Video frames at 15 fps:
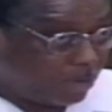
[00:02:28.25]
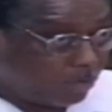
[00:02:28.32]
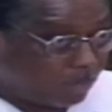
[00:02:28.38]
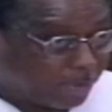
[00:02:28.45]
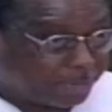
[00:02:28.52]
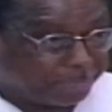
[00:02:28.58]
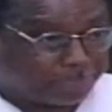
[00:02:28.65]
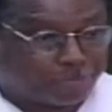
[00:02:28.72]

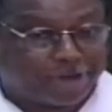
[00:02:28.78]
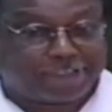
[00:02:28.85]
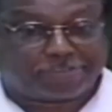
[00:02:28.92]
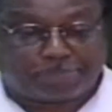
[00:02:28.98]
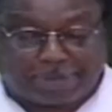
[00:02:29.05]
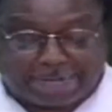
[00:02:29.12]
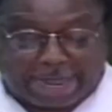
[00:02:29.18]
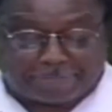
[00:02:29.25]
when the phrase
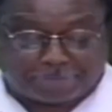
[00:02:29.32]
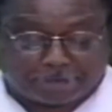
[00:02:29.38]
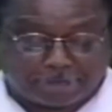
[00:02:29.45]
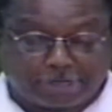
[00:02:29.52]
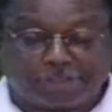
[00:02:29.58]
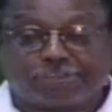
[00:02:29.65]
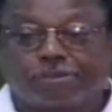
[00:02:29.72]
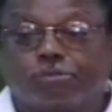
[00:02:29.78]
Pan
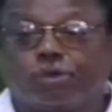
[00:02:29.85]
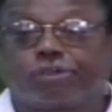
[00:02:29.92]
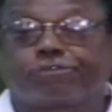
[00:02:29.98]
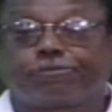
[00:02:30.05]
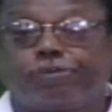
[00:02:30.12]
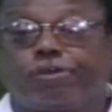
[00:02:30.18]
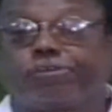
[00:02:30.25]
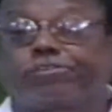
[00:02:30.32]
Africanism was
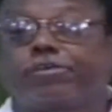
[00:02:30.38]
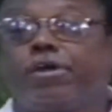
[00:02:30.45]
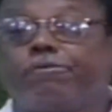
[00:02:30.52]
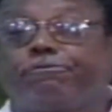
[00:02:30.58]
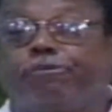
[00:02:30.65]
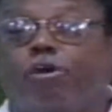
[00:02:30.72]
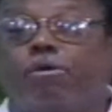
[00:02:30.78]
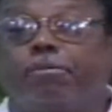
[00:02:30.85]
first
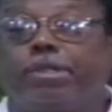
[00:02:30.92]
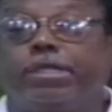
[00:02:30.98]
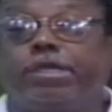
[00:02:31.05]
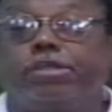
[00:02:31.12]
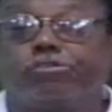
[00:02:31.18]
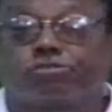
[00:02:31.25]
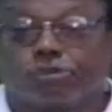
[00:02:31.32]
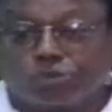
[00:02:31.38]
formally
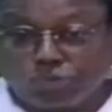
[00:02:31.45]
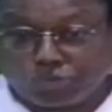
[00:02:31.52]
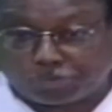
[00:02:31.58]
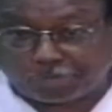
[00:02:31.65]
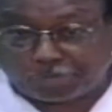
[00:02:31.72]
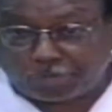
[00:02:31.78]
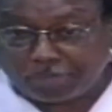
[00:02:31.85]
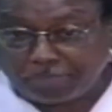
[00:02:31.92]

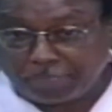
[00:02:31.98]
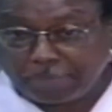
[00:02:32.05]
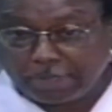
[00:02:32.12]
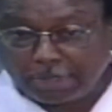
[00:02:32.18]
introduced